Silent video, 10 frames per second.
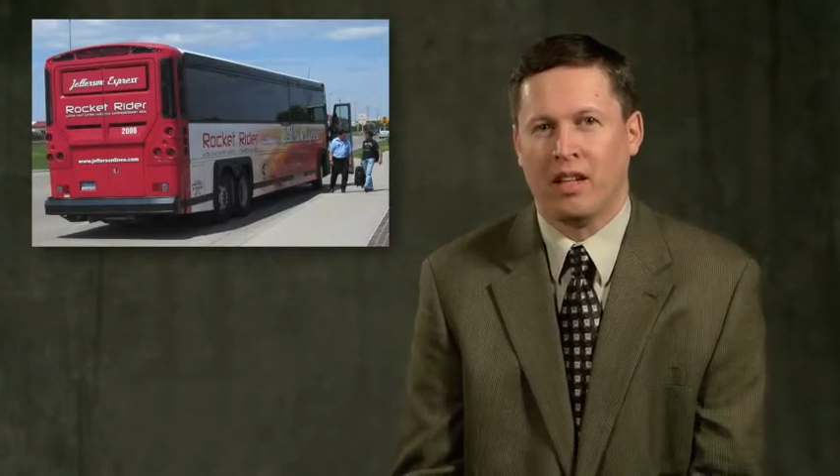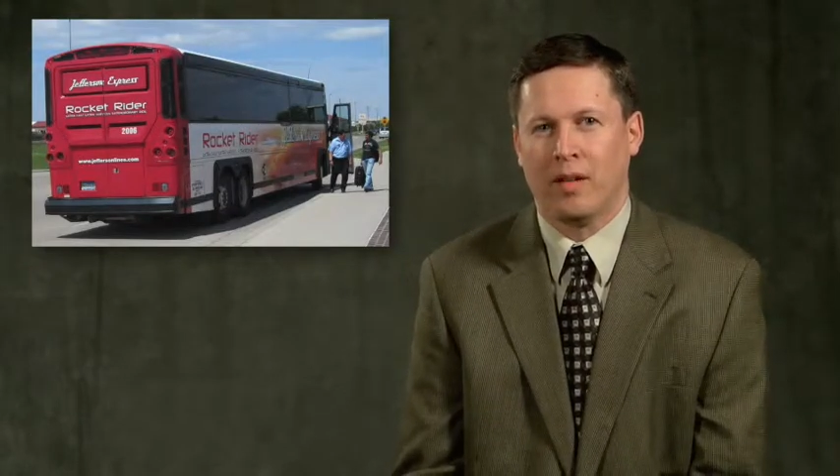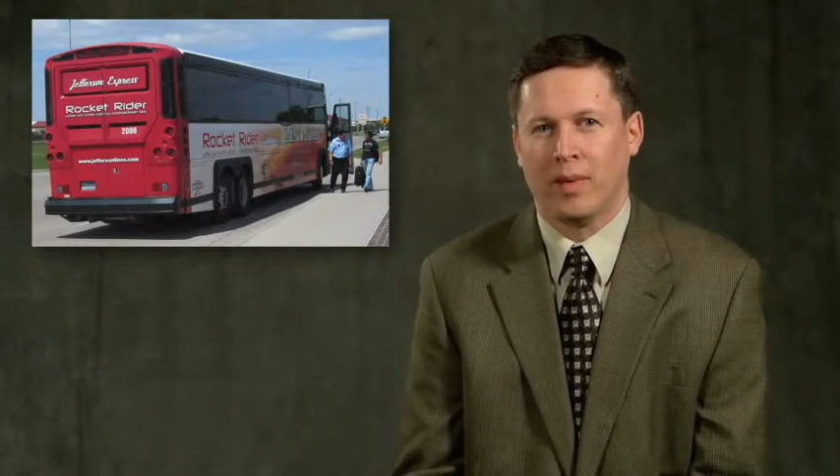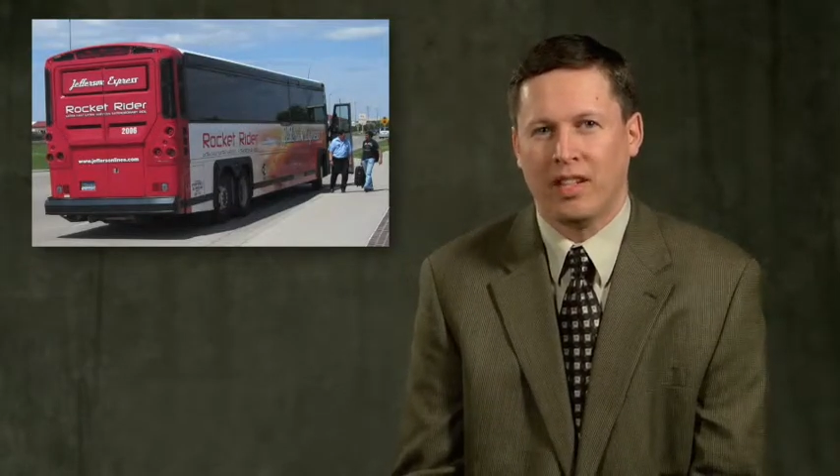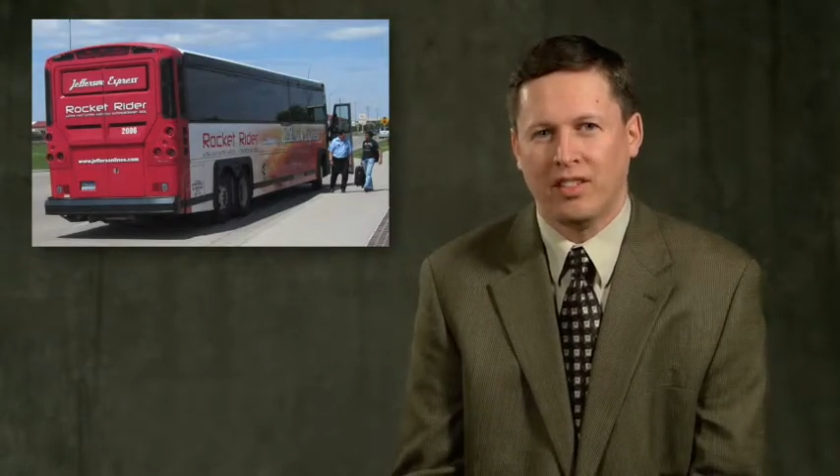
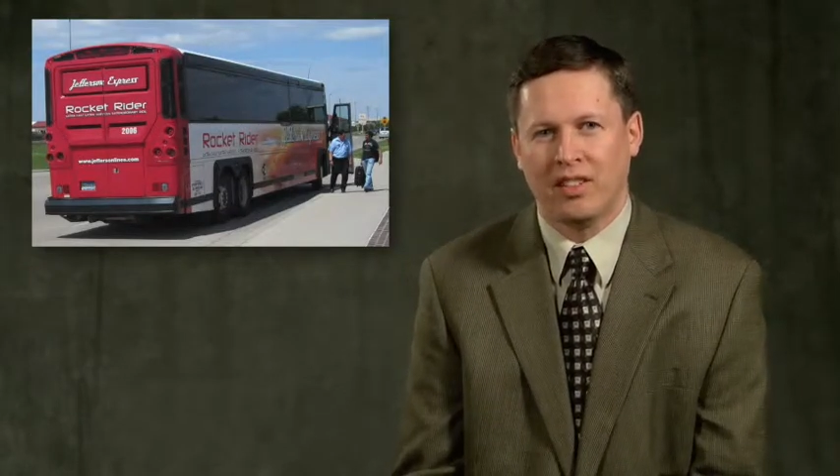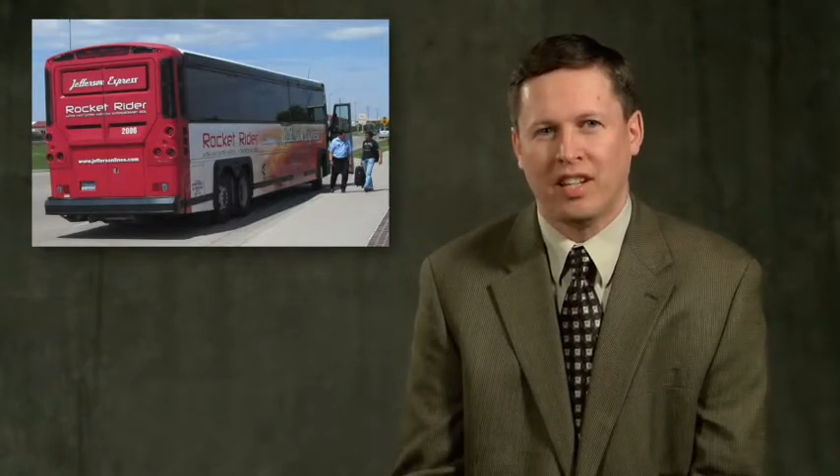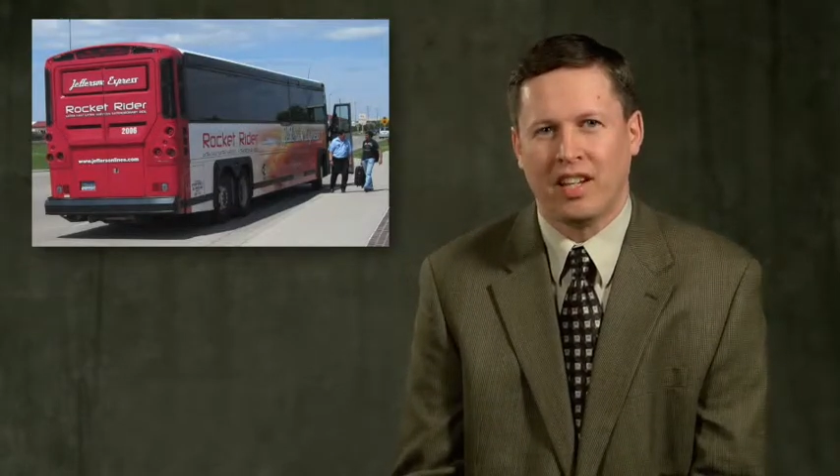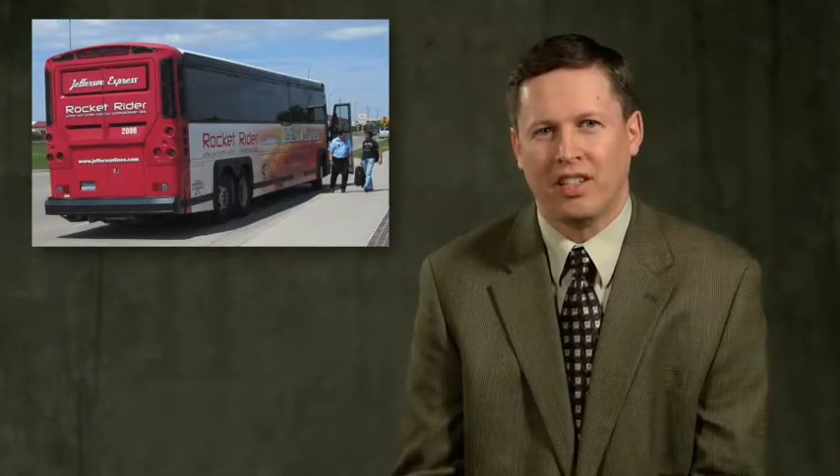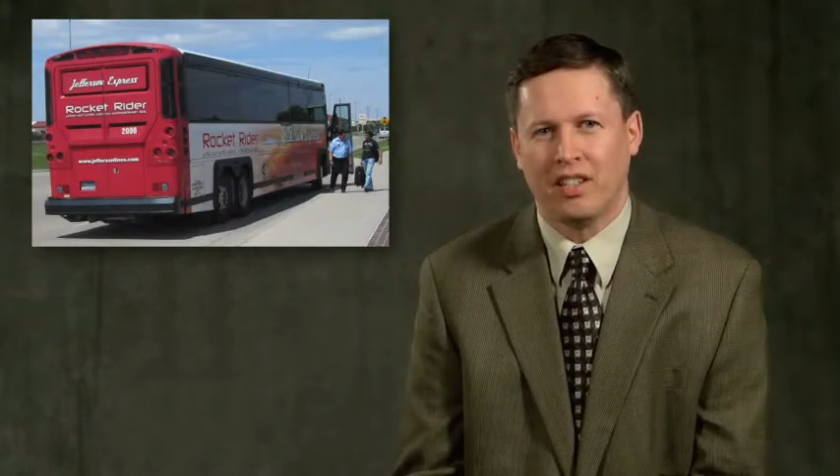My
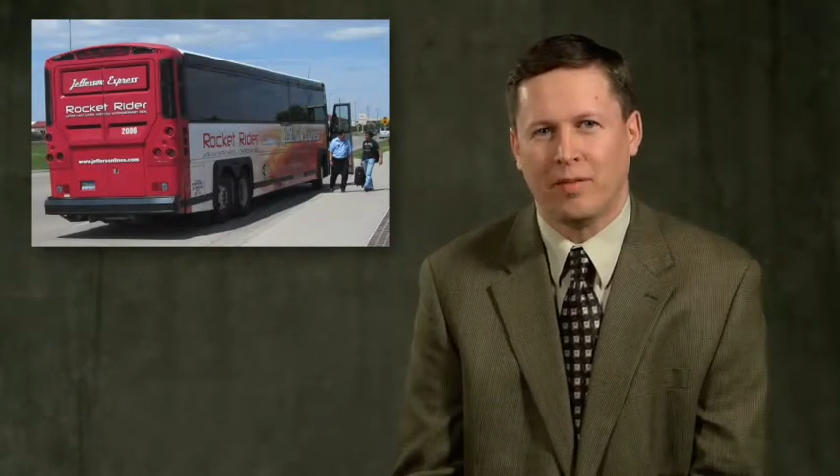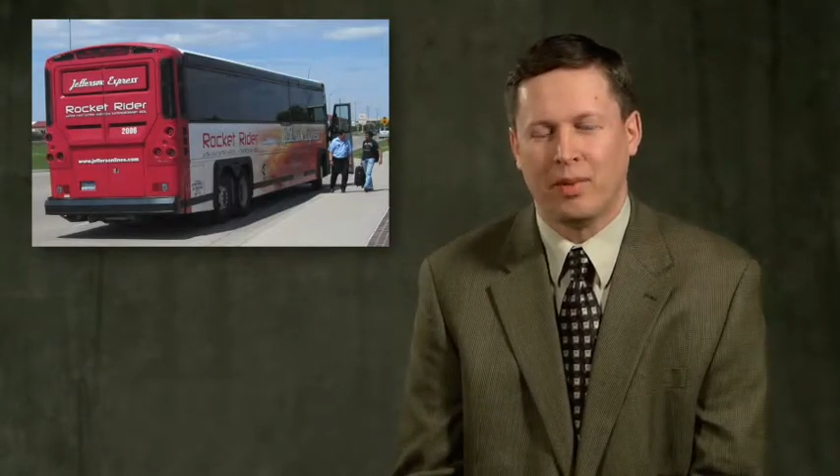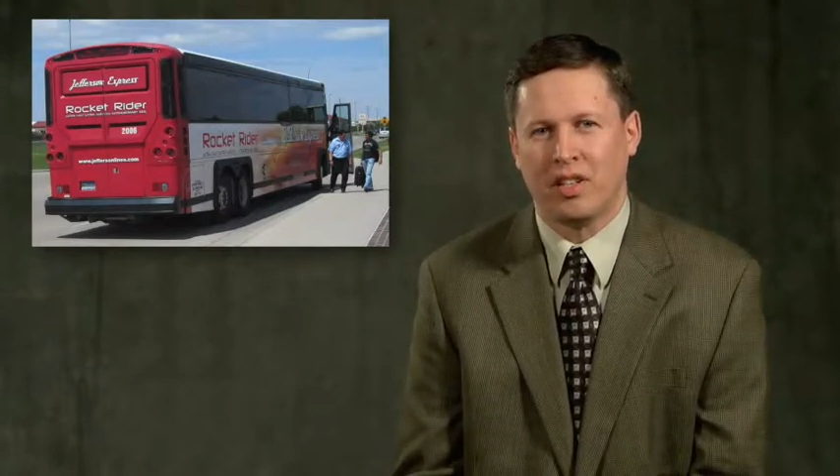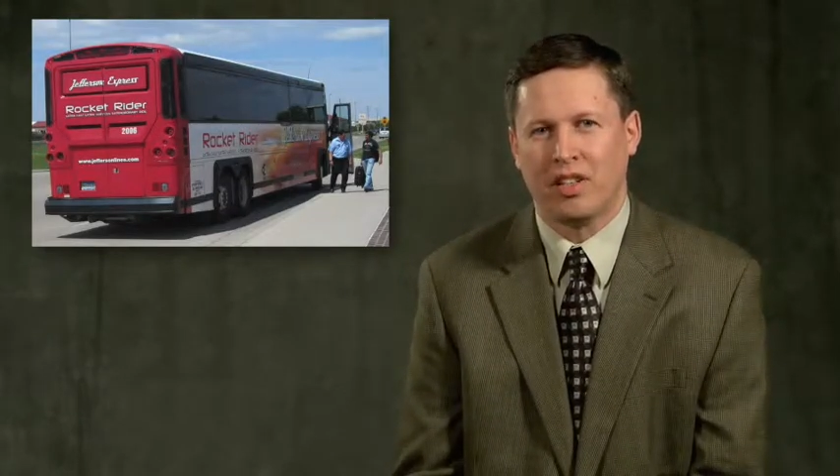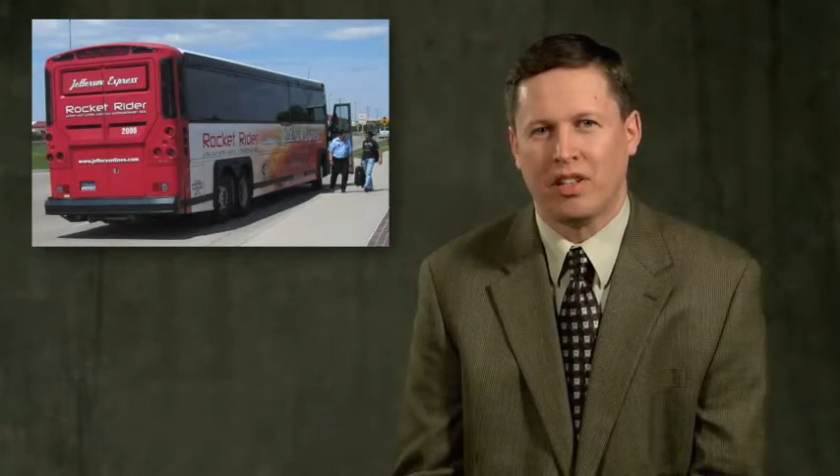dissertation in
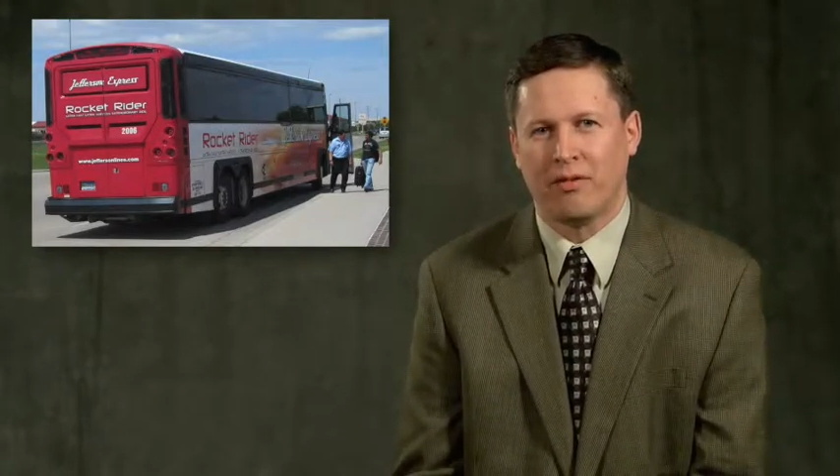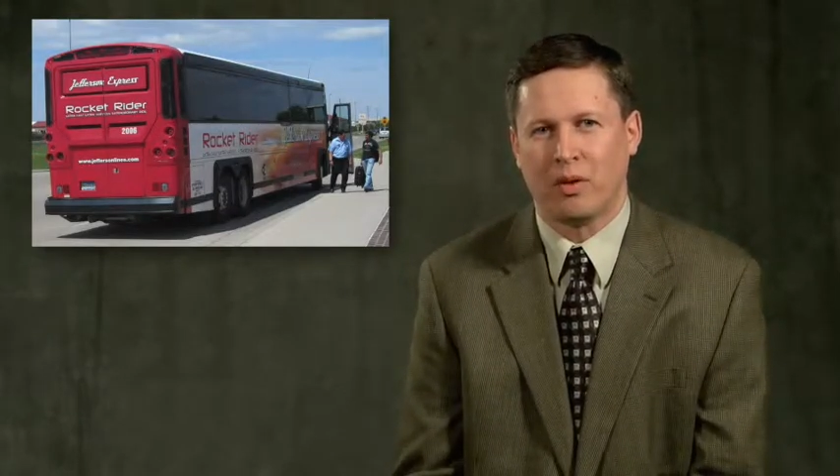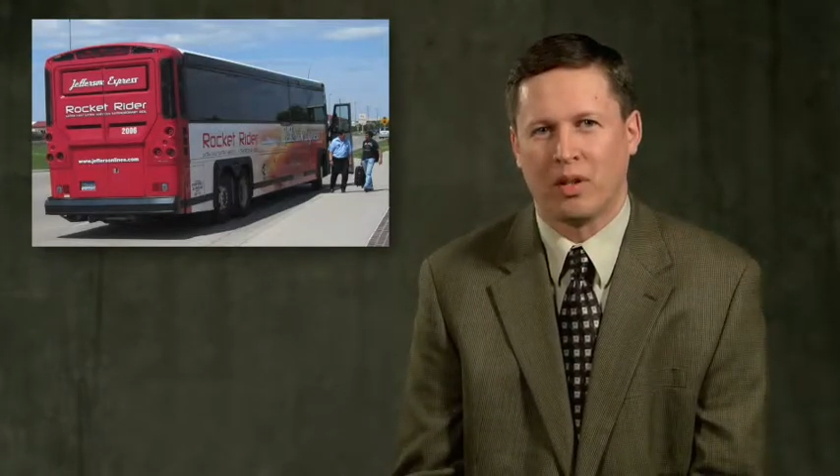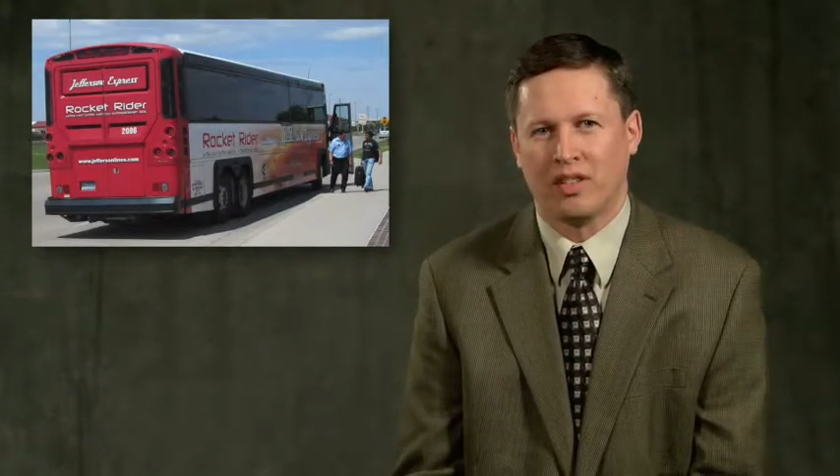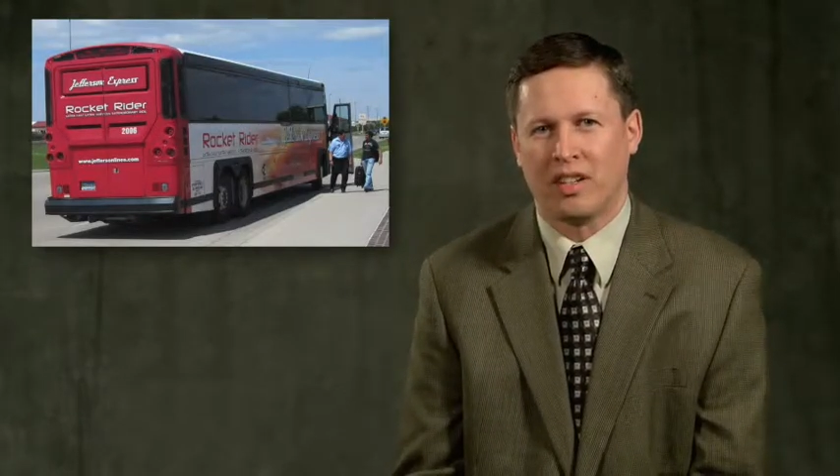particular
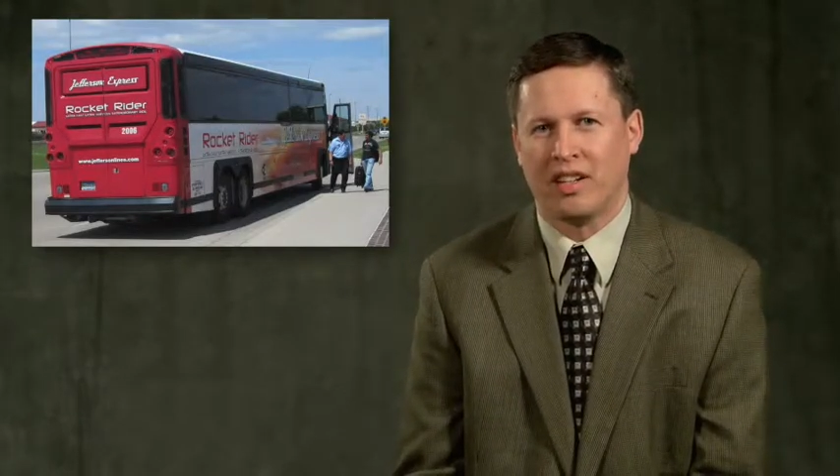focused on